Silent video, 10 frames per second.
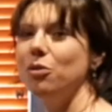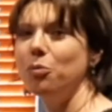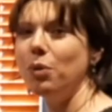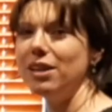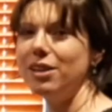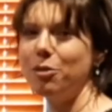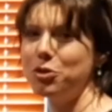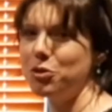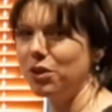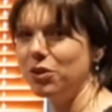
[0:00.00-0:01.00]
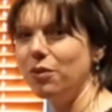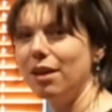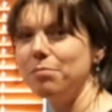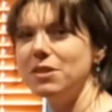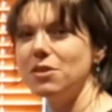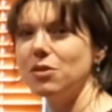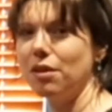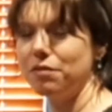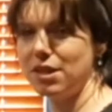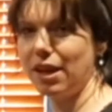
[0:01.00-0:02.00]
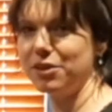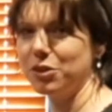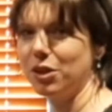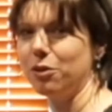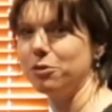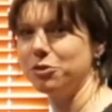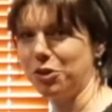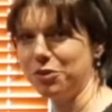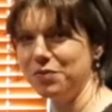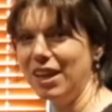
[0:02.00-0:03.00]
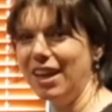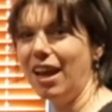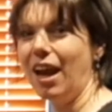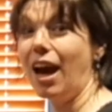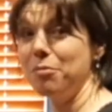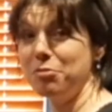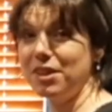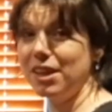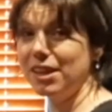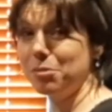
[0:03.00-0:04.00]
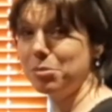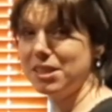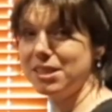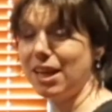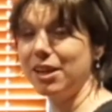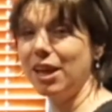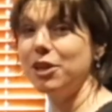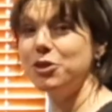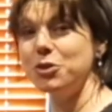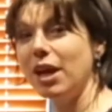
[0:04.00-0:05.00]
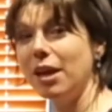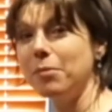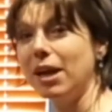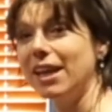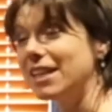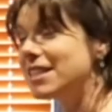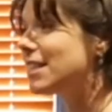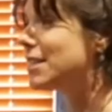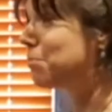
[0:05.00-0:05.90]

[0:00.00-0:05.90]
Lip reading: Welcome to a new episode of Technoculture. I'm Federica Bressan, and today my guest is